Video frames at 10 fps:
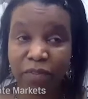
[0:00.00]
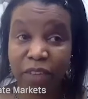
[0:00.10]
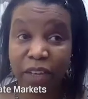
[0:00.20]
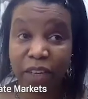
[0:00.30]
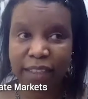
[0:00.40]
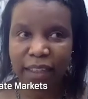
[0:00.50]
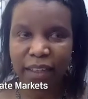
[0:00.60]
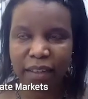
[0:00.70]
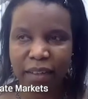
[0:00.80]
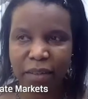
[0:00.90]

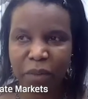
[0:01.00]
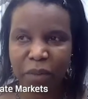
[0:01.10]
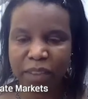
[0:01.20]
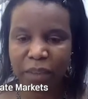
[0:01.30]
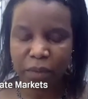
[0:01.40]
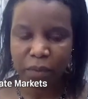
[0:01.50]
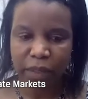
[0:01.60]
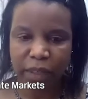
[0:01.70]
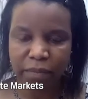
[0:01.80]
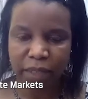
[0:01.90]
firstly, um, obviously,
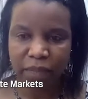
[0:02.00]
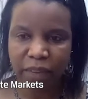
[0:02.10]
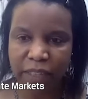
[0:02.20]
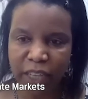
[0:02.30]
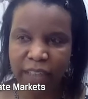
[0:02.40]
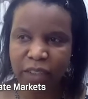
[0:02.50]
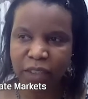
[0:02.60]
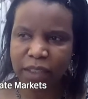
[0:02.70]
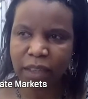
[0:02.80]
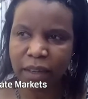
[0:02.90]
we're in very
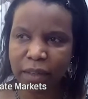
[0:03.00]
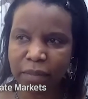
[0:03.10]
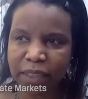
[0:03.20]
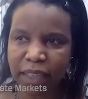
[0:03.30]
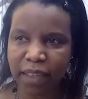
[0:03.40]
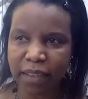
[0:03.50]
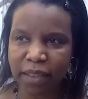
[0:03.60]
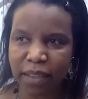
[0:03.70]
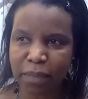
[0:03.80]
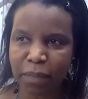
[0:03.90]
challenging times, and
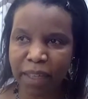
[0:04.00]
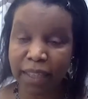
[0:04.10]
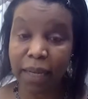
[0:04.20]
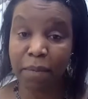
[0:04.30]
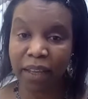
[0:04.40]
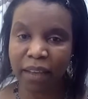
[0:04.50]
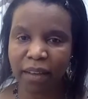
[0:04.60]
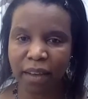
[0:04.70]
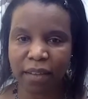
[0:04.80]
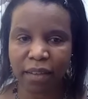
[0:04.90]
this pandemic,
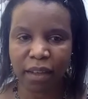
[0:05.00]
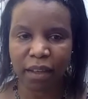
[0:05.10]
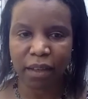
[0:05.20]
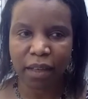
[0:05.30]
I think,